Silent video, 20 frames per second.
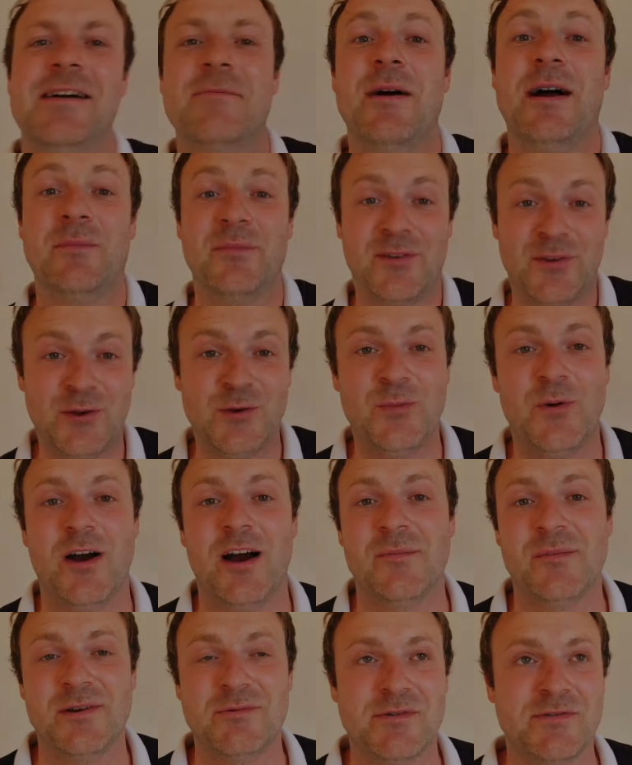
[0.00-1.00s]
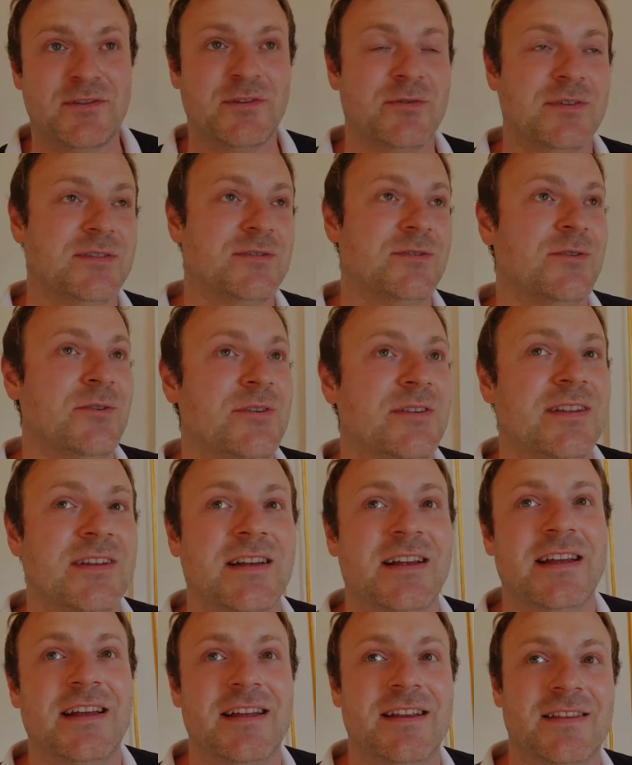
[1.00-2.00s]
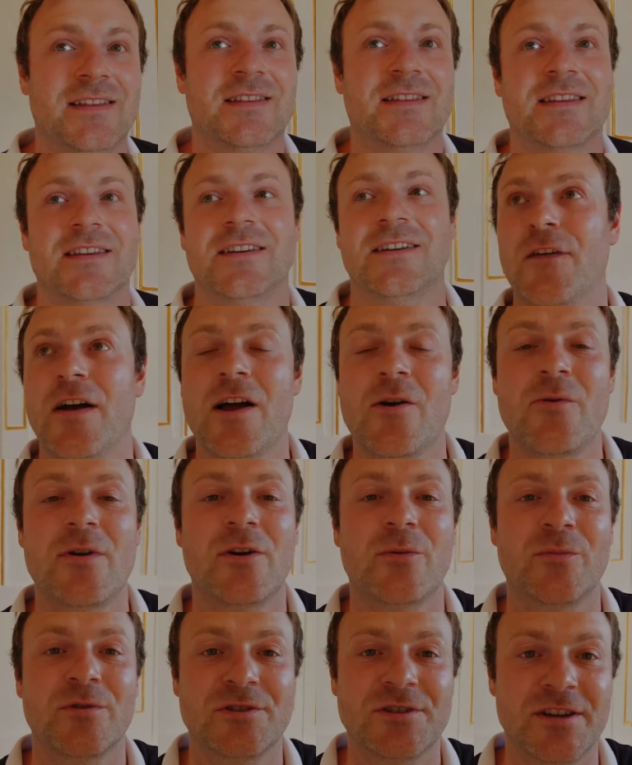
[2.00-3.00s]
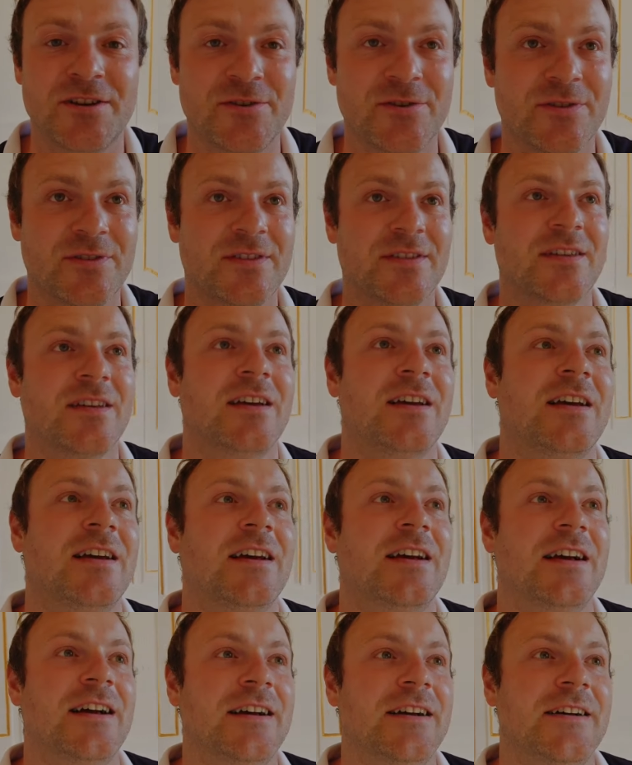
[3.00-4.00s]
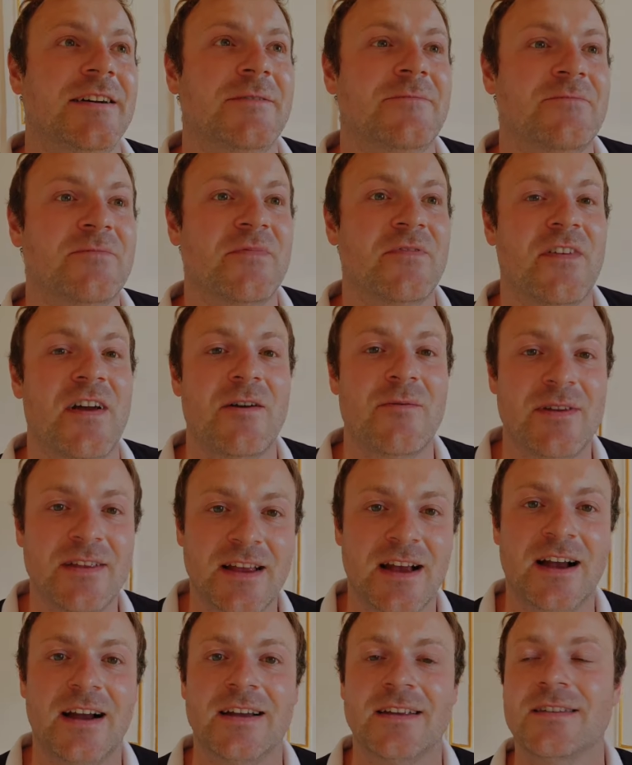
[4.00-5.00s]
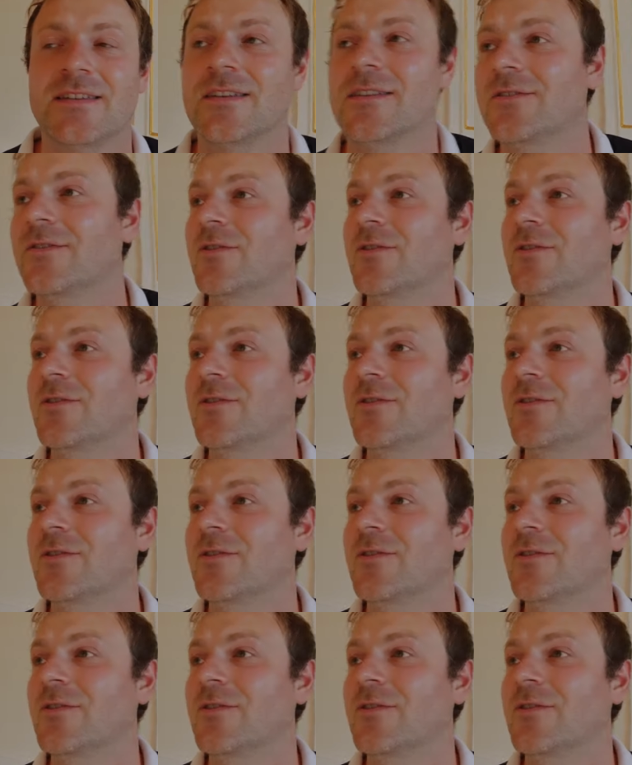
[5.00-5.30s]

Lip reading: I'm super happy with the result. It's very homogeneous, very nice.